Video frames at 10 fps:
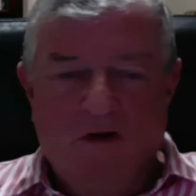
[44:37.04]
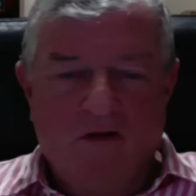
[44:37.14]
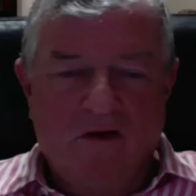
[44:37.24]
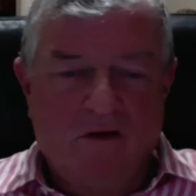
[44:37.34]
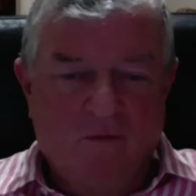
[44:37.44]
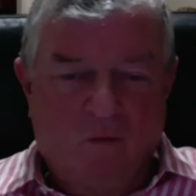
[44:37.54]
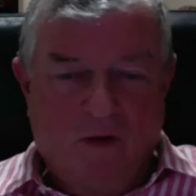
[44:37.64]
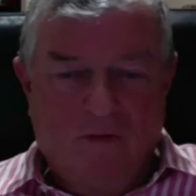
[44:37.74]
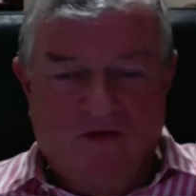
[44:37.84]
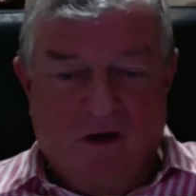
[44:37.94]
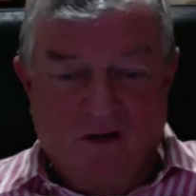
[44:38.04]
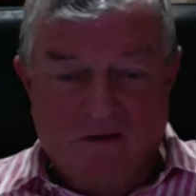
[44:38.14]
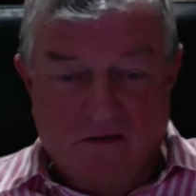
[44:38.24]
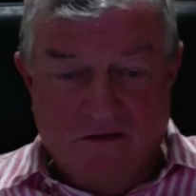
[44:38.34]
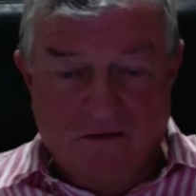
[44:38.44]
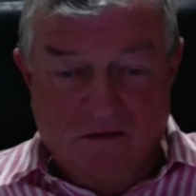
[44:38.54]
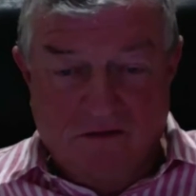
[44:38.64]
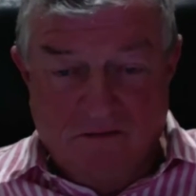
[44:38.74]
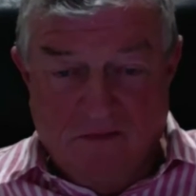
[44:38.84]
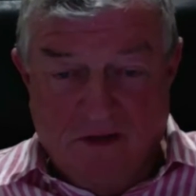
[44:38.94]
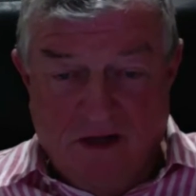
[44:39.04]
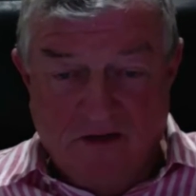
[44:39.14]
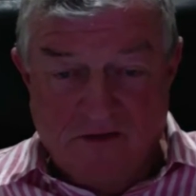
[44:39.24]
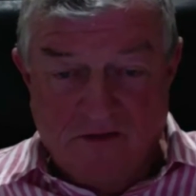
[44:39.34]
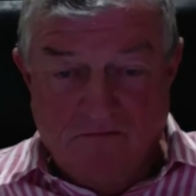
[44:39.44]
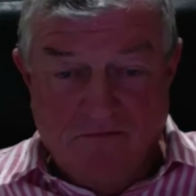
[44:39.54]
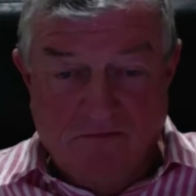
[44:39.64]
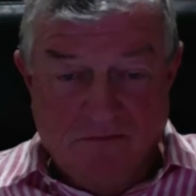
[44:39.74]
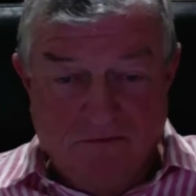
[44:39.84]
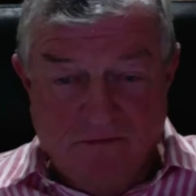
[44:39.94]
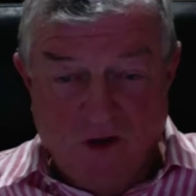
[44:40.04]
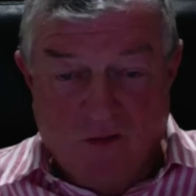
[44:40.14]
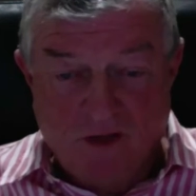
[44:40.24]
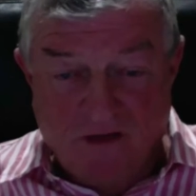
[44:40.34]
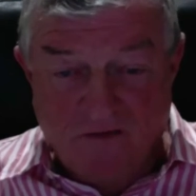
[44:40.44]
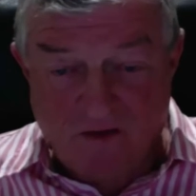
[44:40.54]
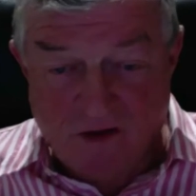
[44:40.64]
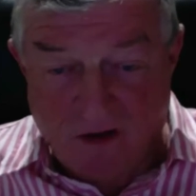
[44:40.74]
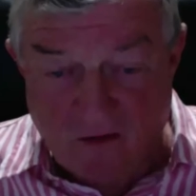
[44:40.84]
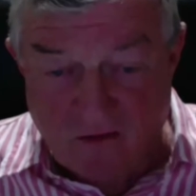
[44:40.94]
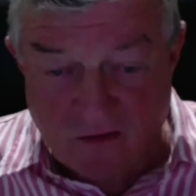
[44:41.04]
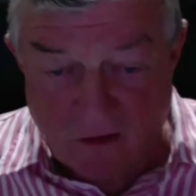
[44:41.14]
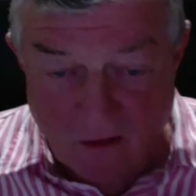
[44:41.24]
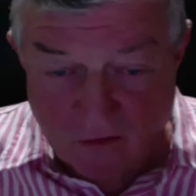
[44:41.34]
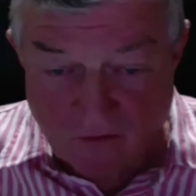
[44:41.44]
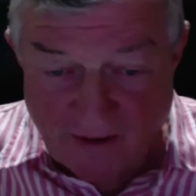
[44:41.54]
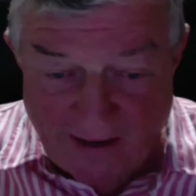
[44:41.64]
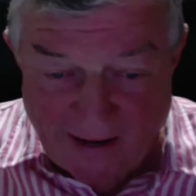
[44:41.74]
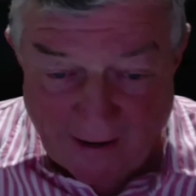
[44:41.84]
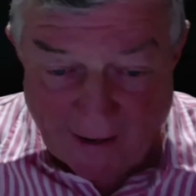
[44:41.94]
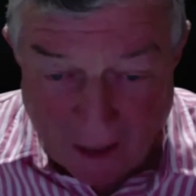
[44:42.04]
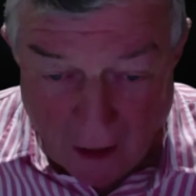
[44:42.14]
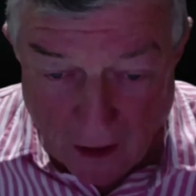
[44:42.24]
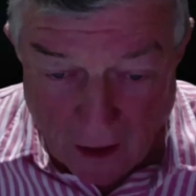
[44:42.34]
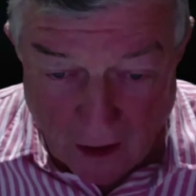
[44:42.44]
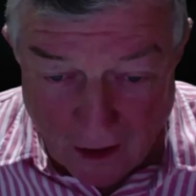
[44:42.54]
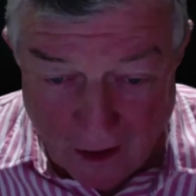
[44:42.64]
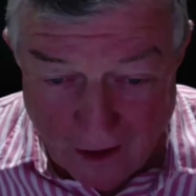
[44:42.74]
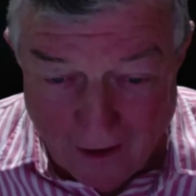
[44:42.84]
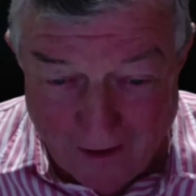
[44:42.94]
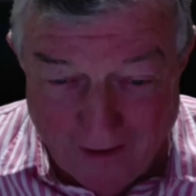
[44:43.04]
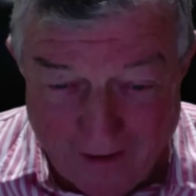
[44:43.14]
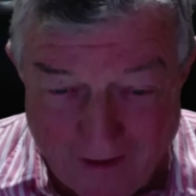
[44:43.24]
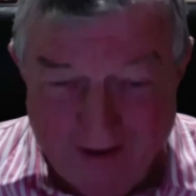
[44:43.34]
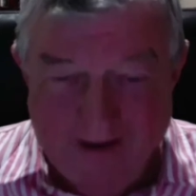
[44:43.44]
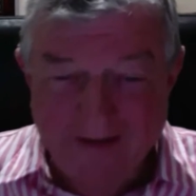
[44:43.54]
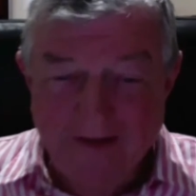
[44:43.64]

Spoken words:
one of the websites that has jobs advertised, and I looked for editor. And